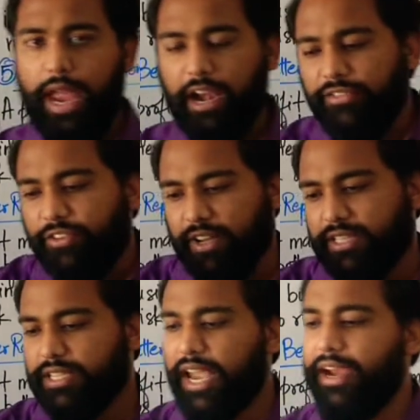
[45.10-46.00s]
At
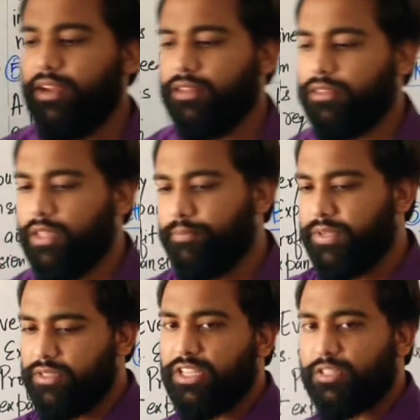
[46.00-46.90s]
first sight, the
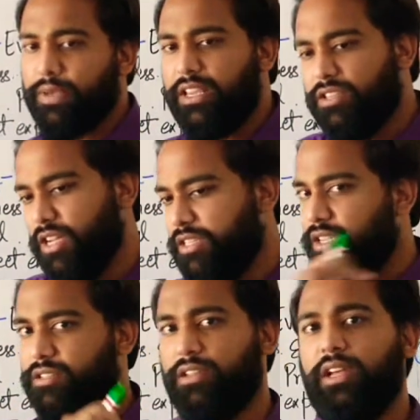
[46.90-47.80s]
businessman
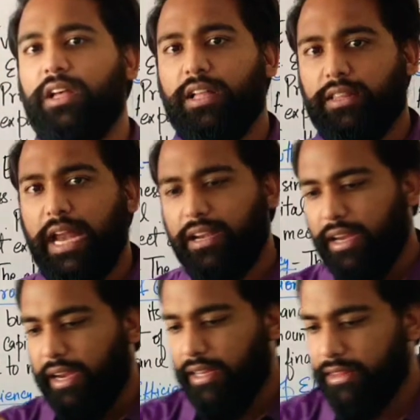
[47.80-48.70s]
judges
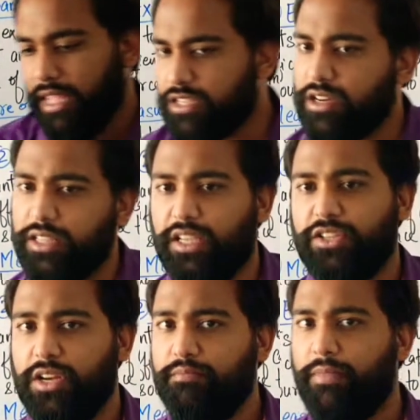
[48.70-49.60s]
that this
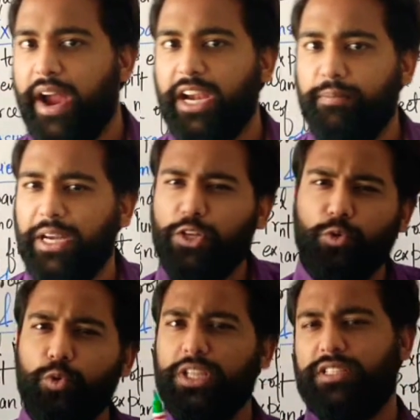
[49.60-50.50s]
transaction might be
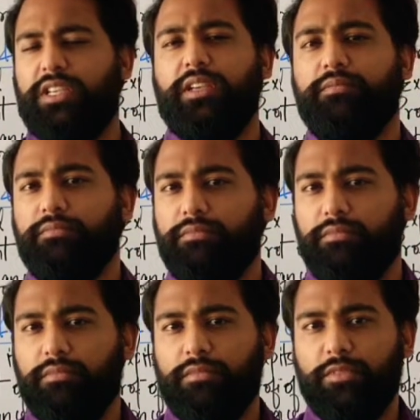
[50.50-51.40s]
too risky.
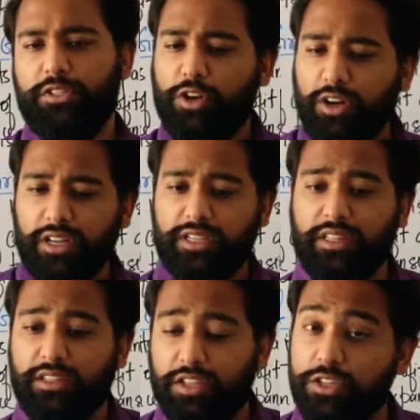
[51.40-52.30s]
This is not risky,
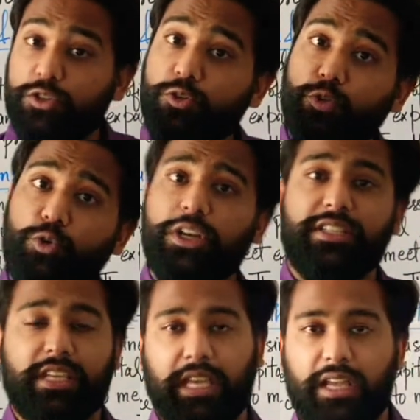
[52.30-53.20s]
this is too
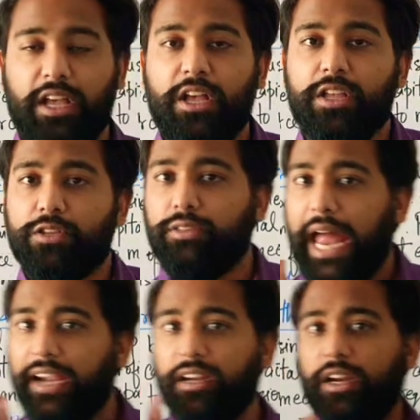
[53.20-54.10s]
risky. So
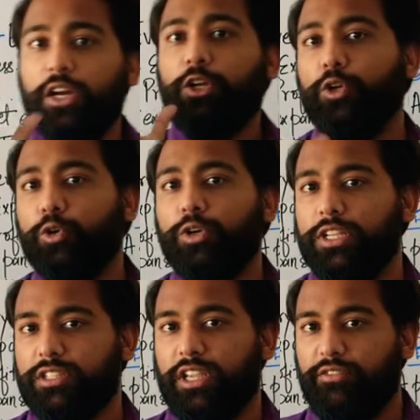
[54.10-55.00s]
that too
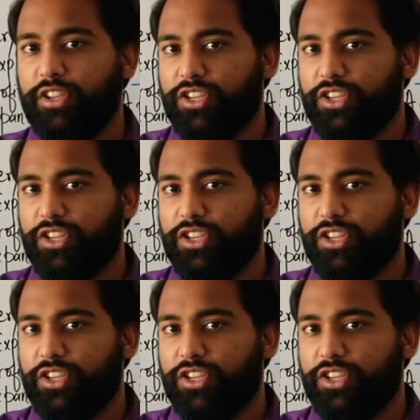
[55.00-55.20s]
risky,